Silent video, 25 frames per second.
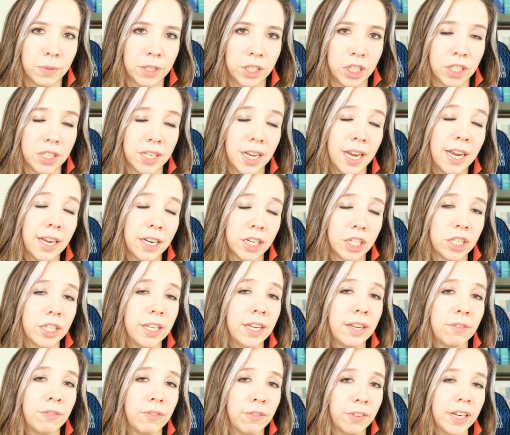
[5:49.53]
which is
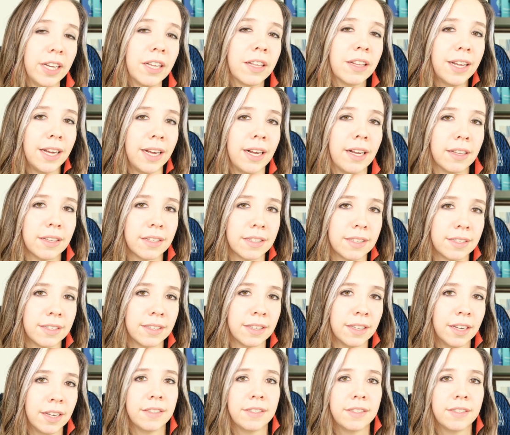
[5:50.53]
actually a free class.